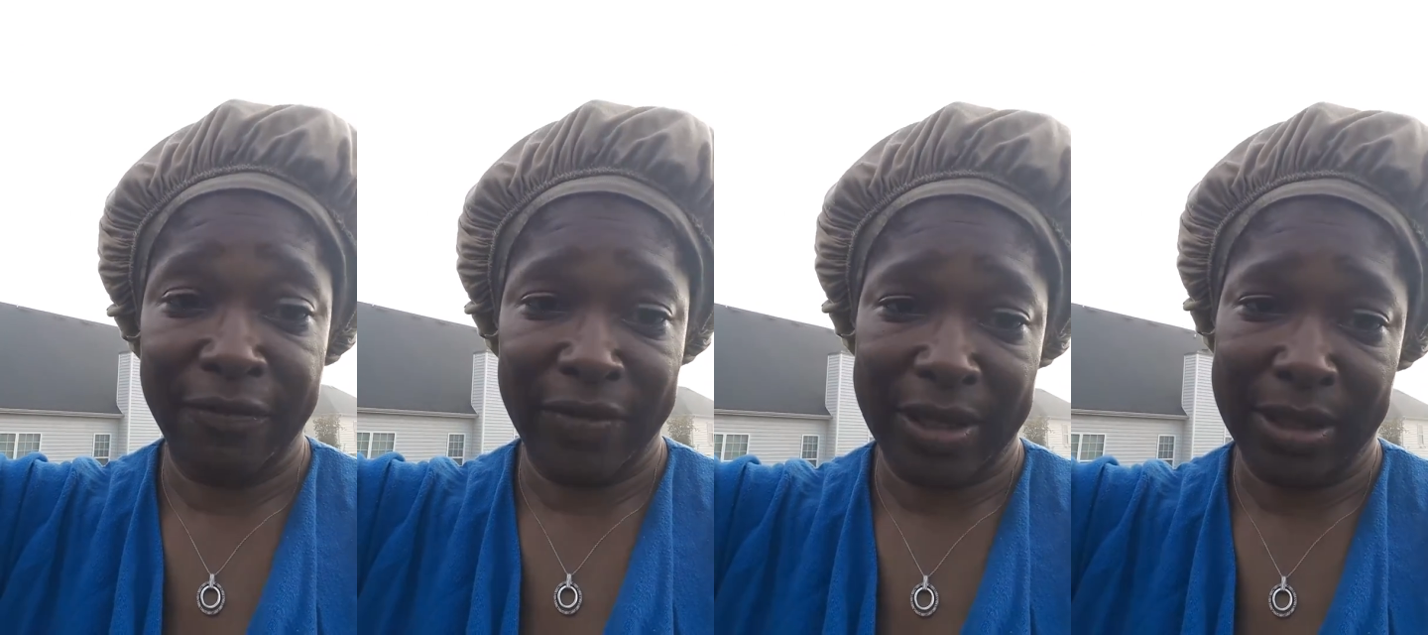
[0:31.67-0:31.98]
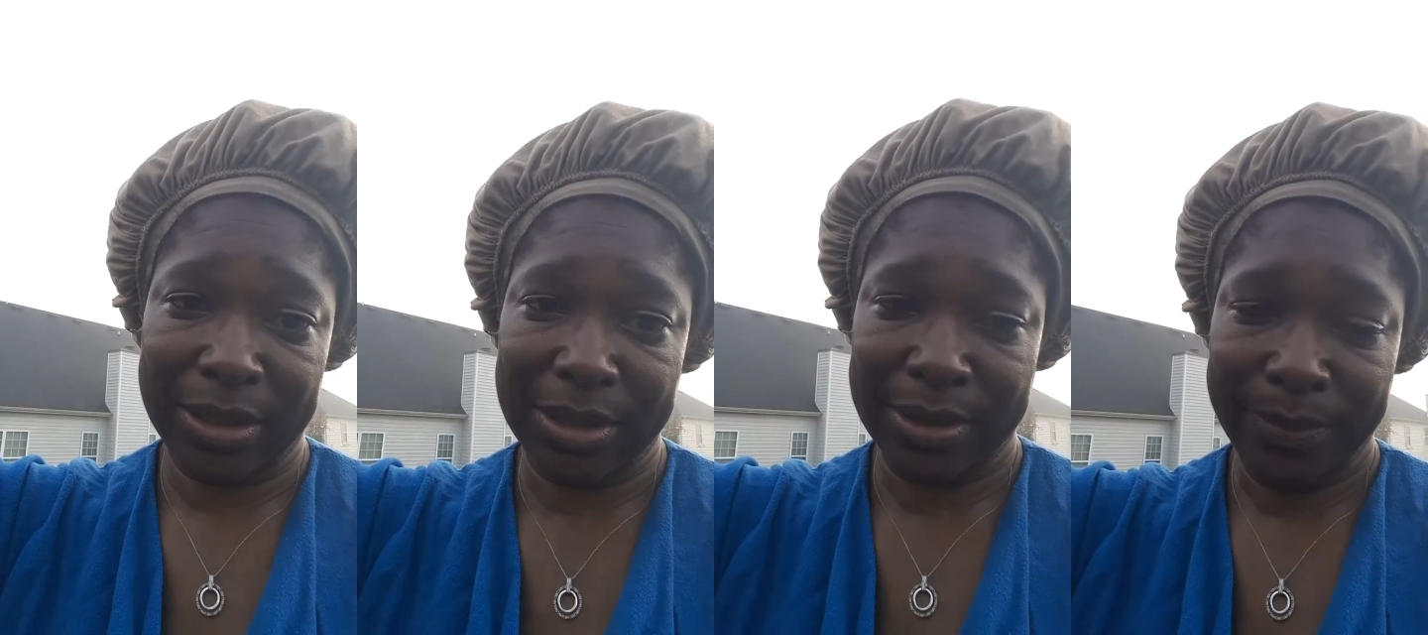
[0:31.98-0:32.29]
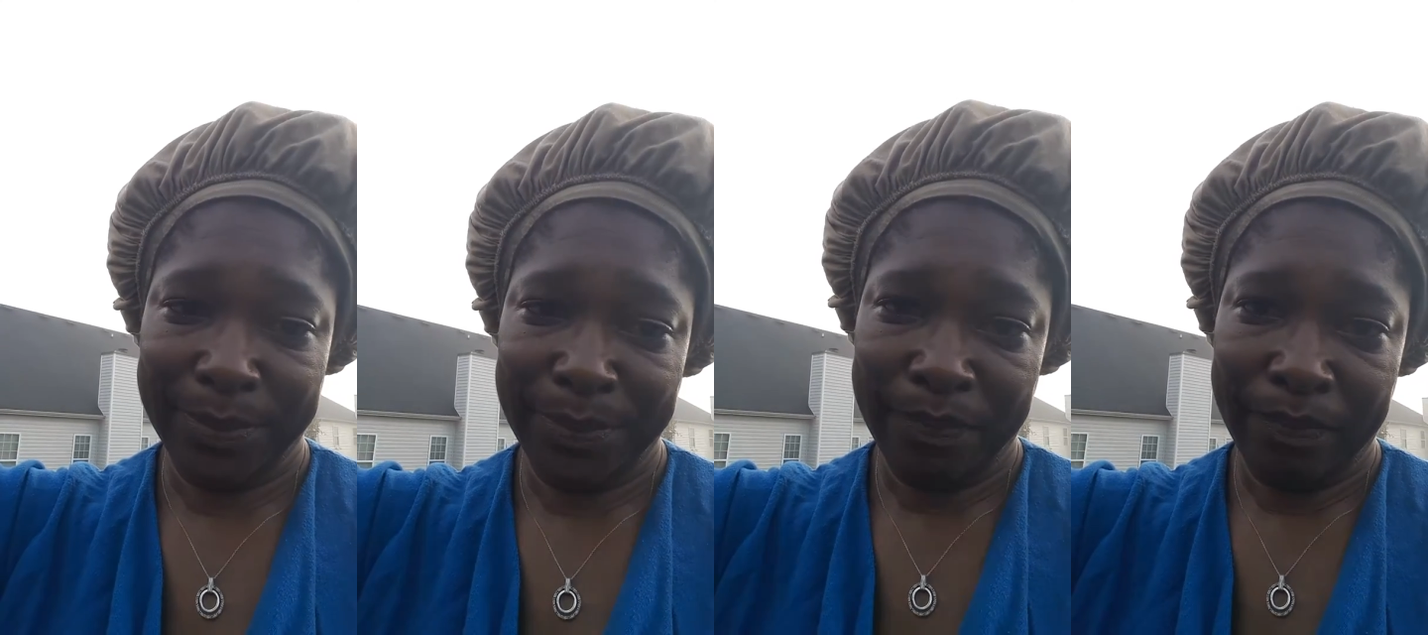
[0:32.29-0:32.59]

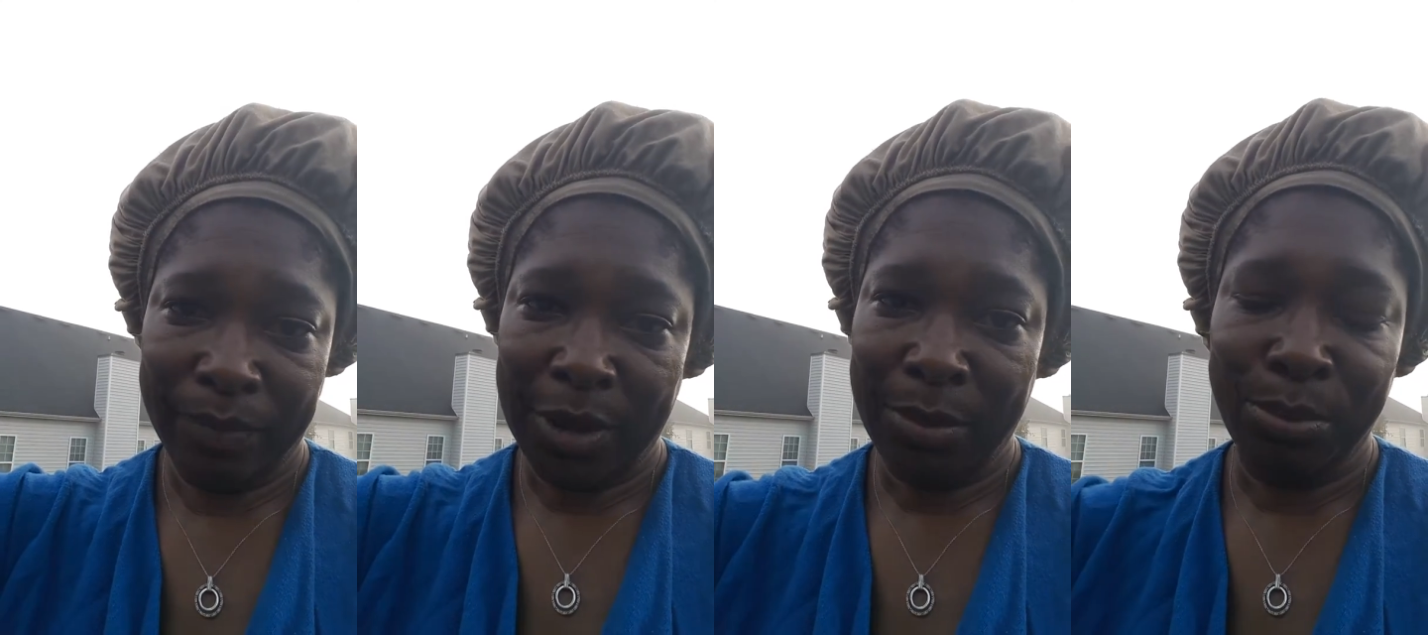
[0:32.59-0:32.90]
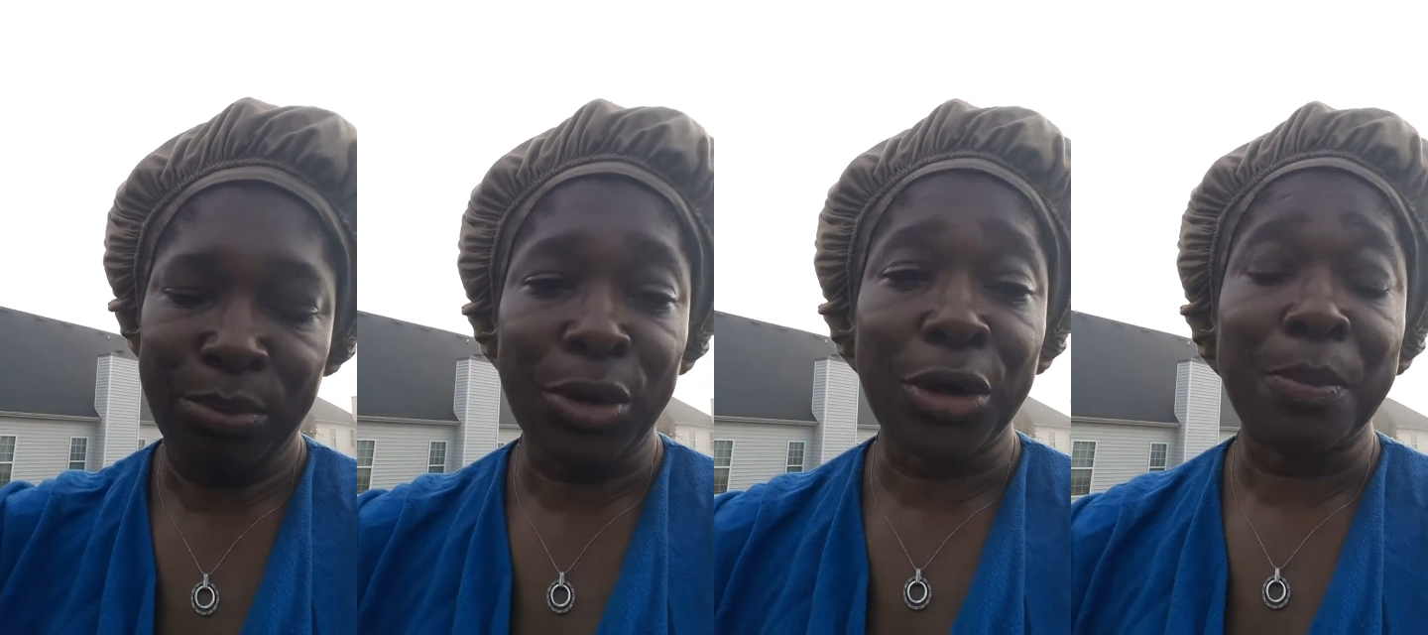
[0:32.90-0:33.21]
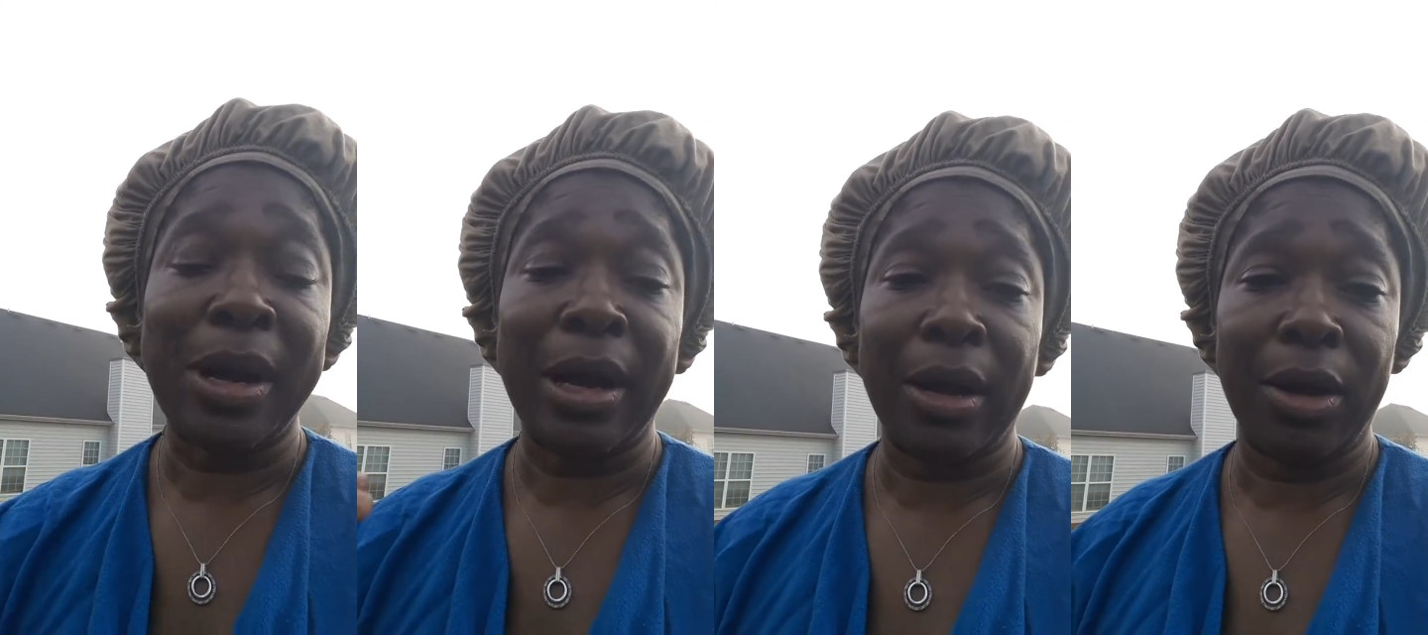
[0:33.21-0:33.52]
fence,
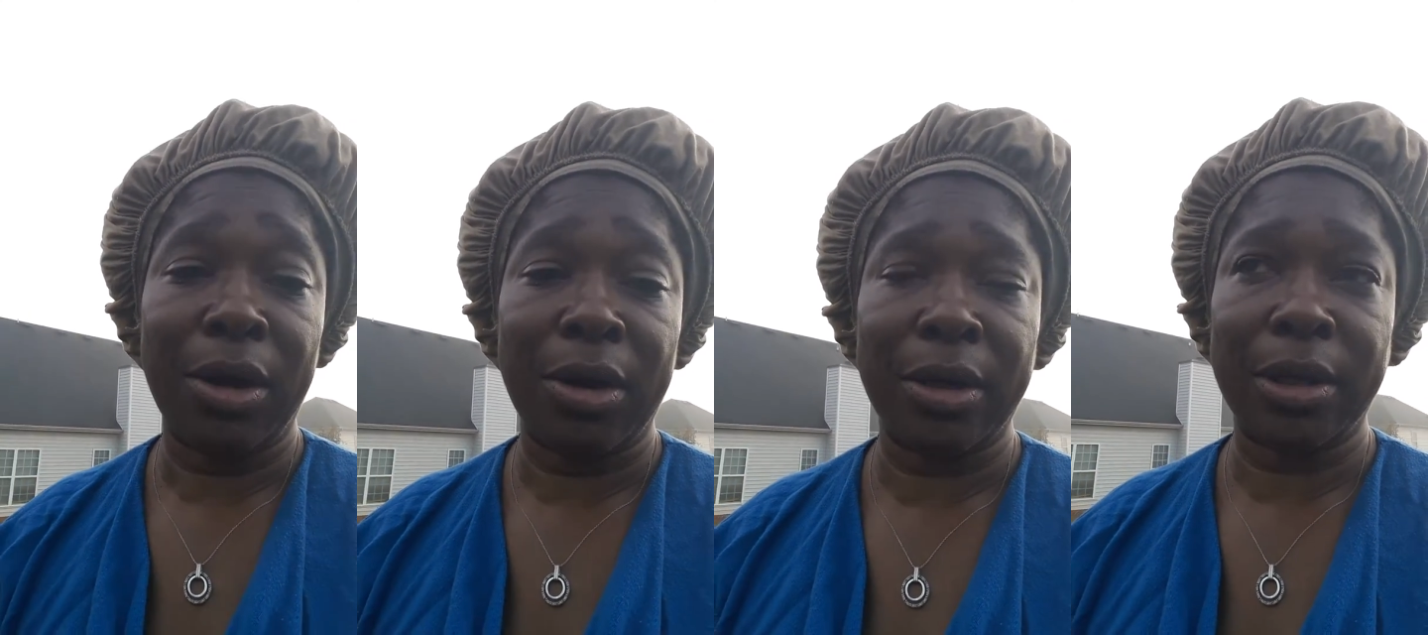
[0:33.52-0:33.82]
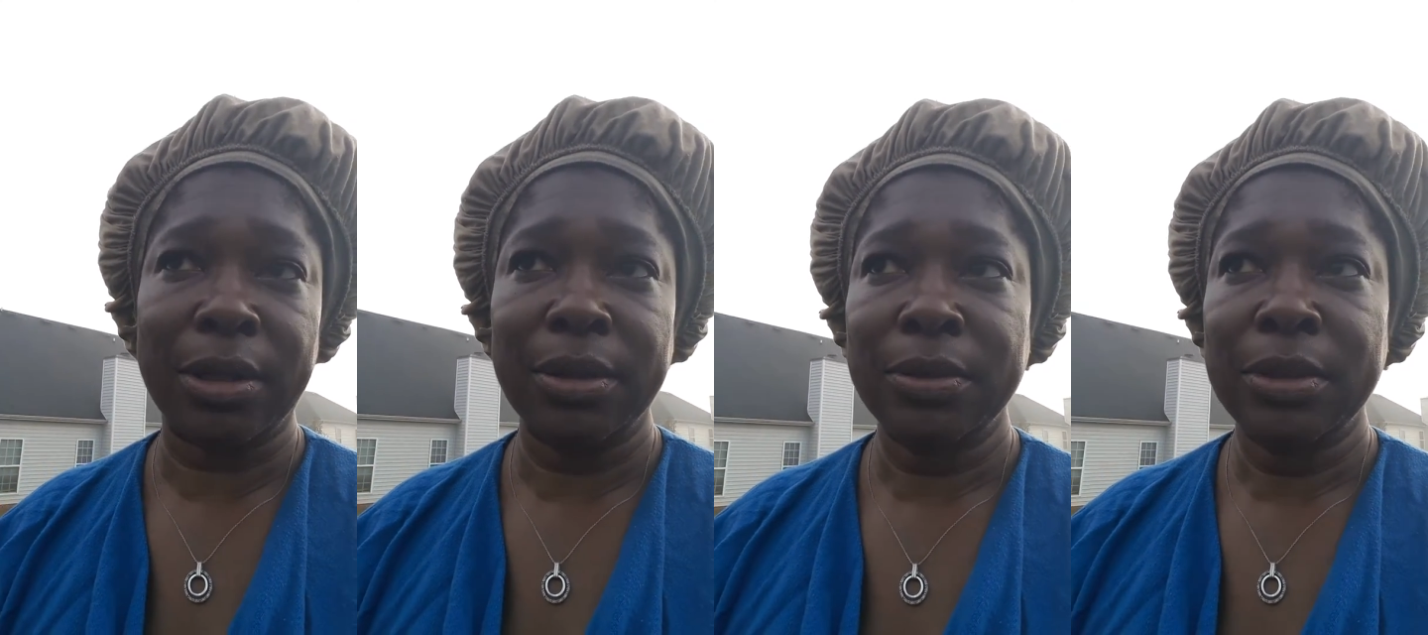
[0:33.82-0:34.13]
broke my heart.